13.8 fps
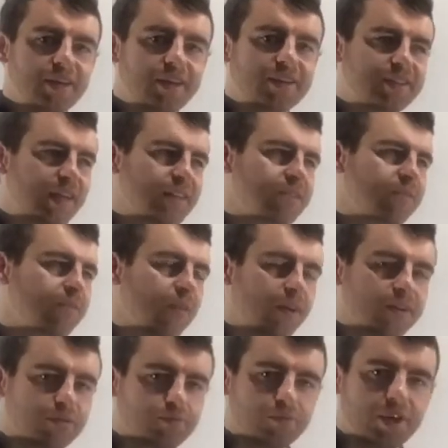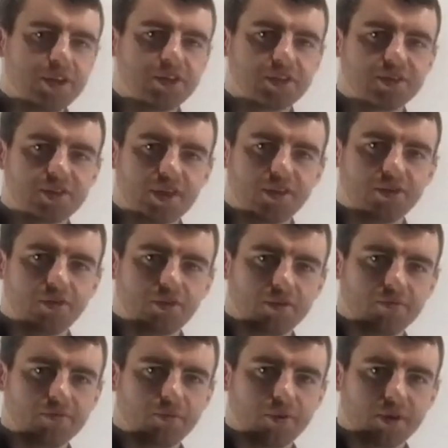and identify the regions that you're looking
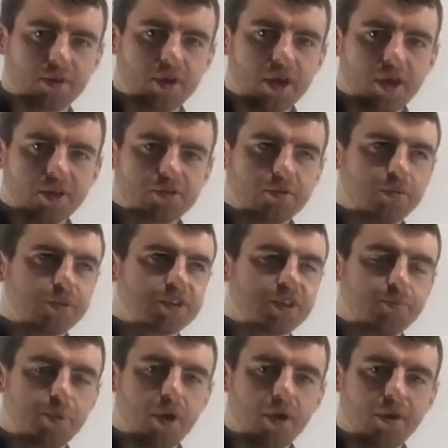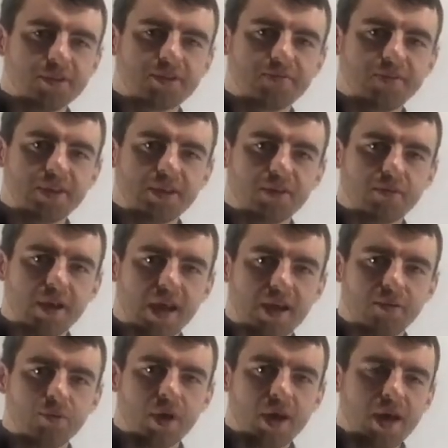for. So I want you to pause the video
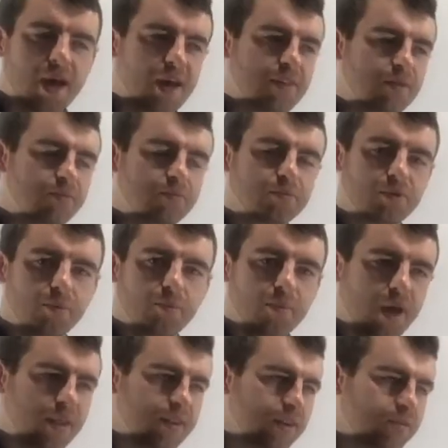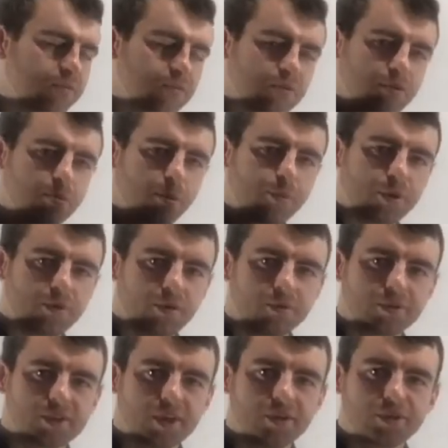now and then come up with your own
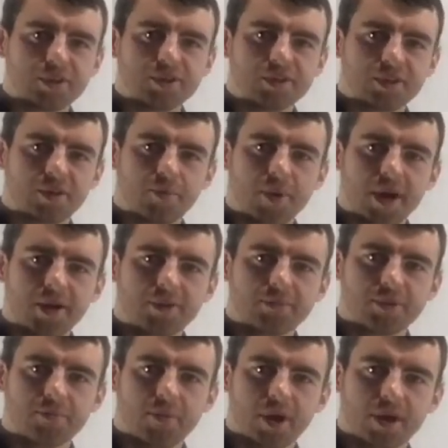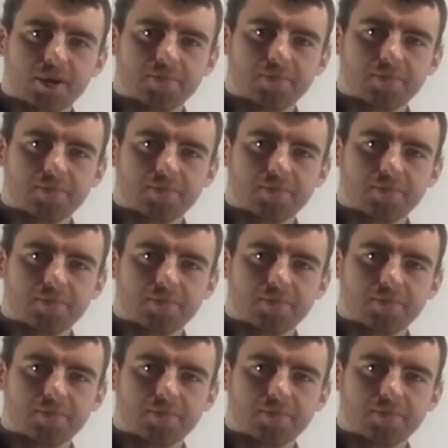solutions and compare them to mine.